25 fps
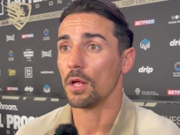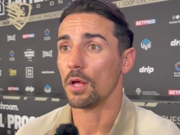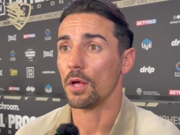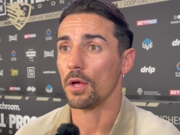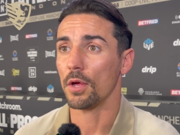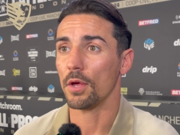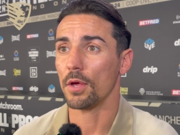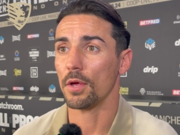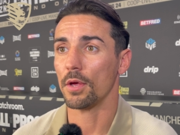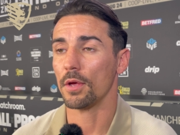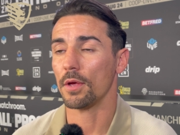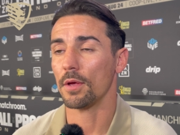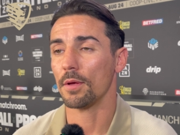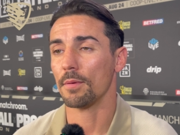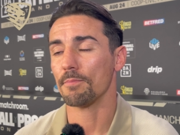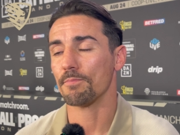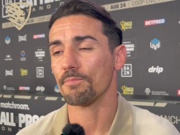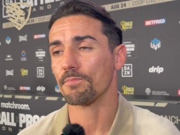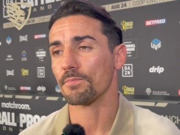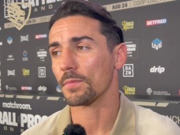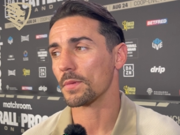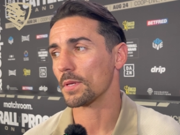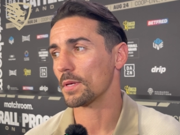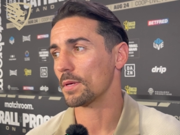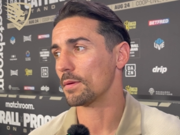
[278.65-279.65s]
Um,
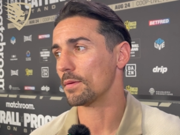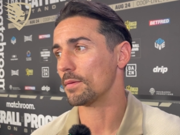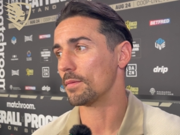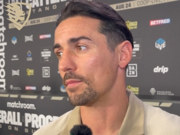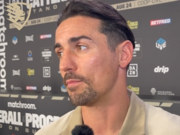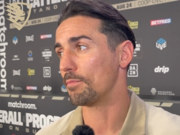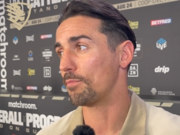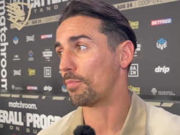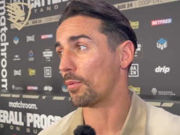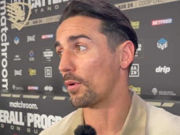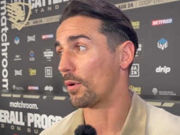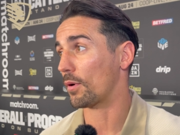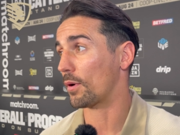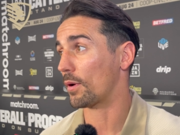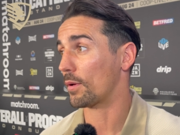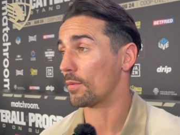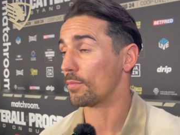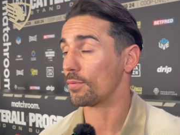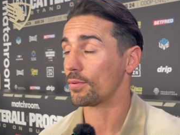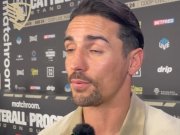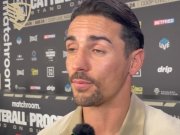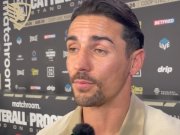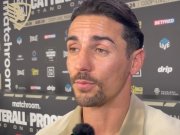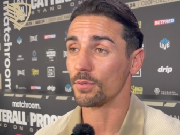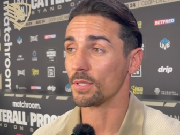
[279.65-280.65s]

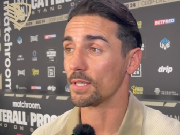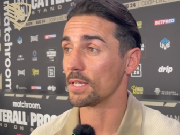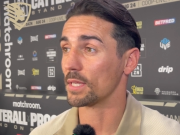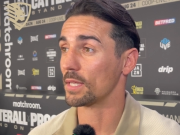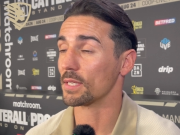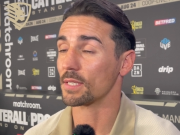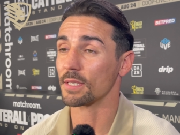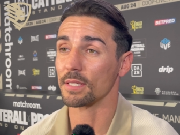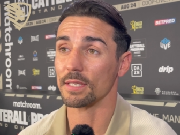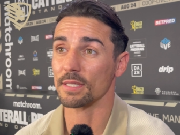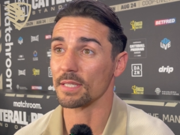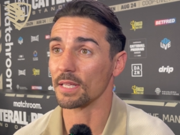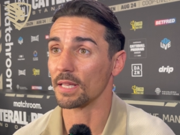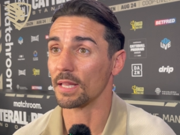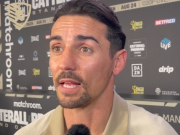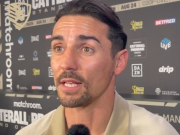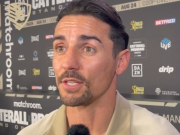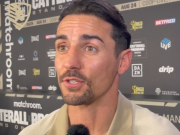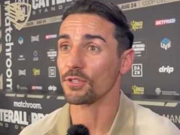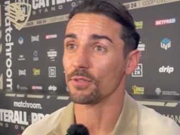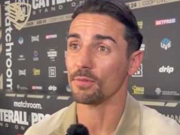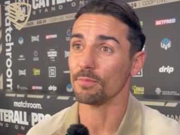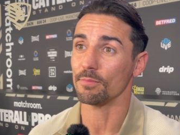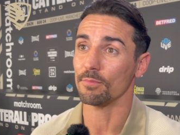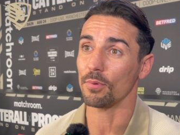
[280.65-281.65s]
but we'll see. Listen, he's a
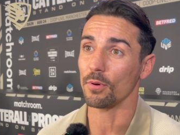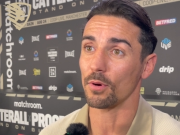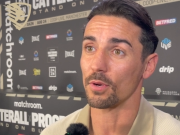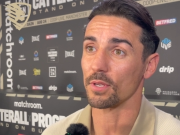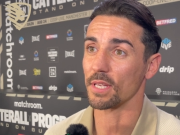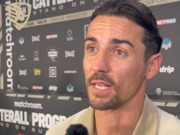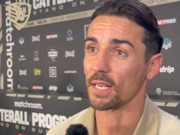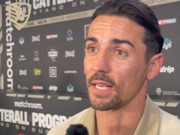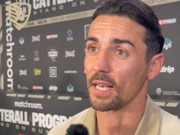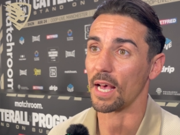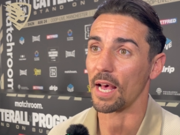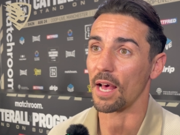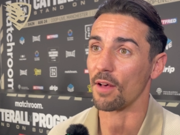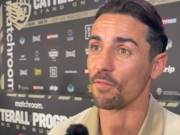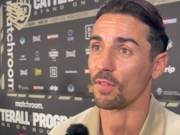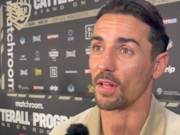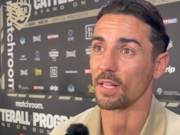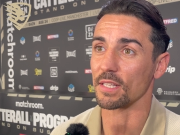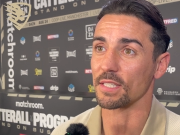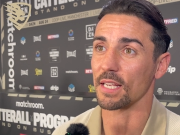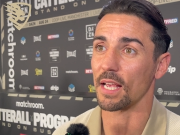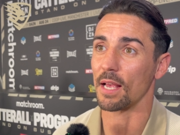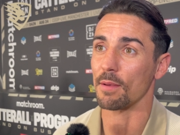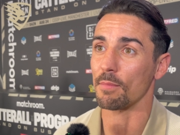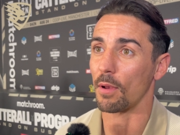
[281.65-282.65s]
legend, but you can't have
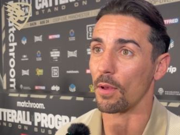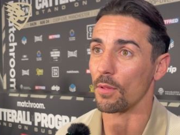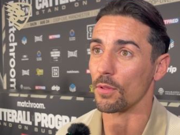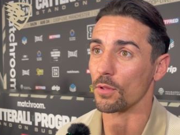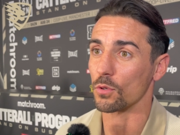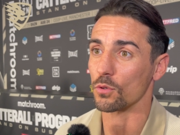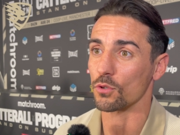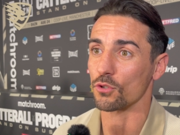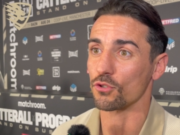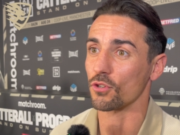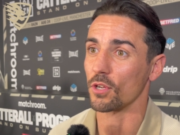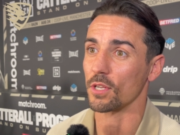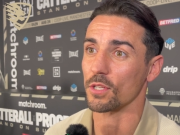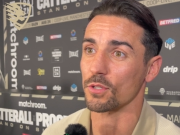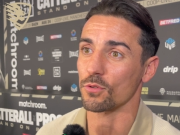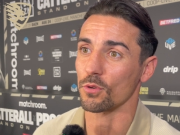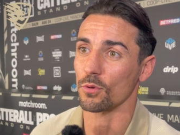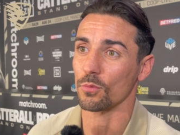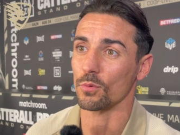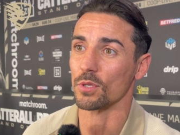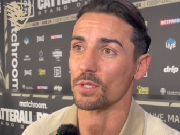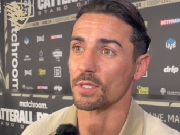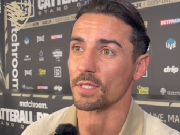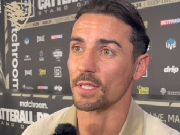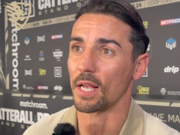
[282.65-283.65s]
that time out and go straight into a
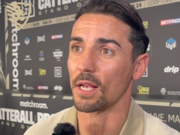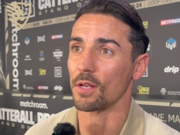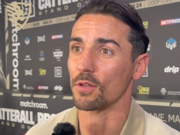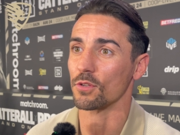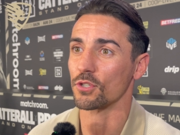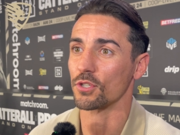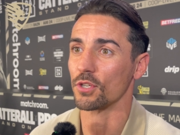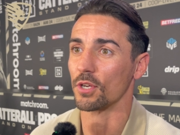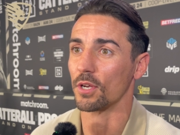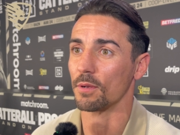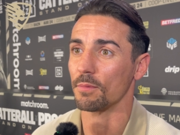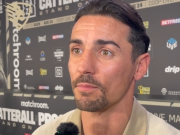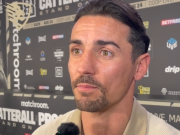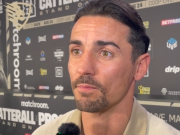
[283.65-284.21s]
world title shot.